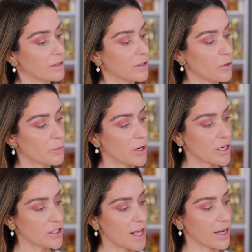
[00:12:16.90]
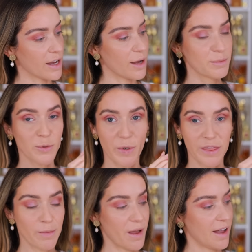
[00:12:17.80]
the little brush that comes
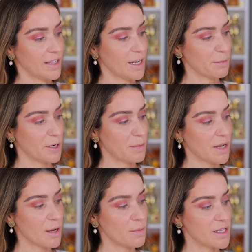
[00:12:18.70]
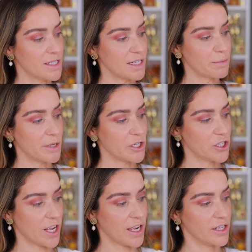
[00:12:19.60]
with the palette, I'm gonna pick up the deepest
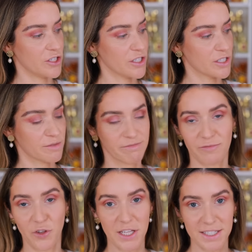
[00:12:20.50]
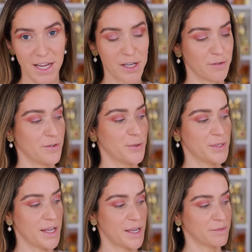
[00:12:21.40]
shade just for the sake of
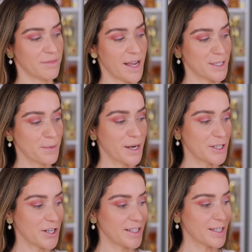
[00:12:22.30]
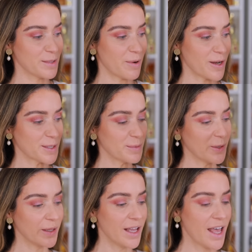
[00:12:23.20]
using as many shades as
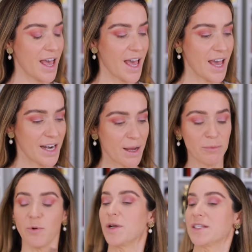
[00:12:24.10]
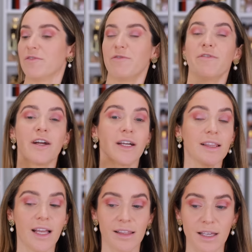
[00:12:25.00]
possible. And I'm going to very
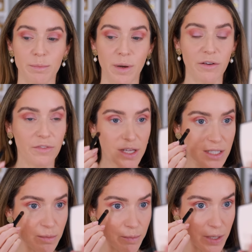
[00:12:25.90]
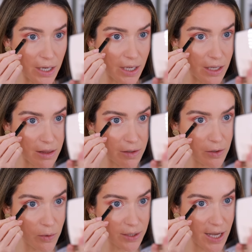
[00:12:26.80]
lightly buff this beneath the
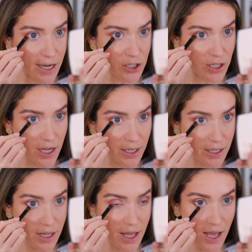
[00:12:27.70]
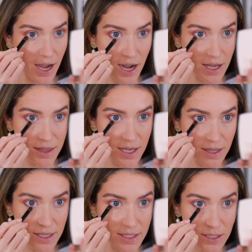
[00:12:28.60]
lower lash line. I
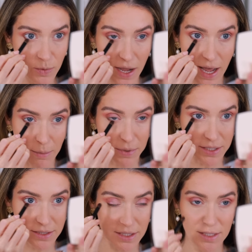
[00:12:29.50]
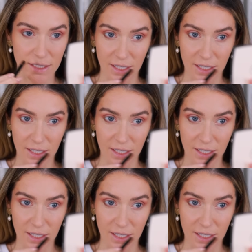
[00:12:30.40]
think this is what happens.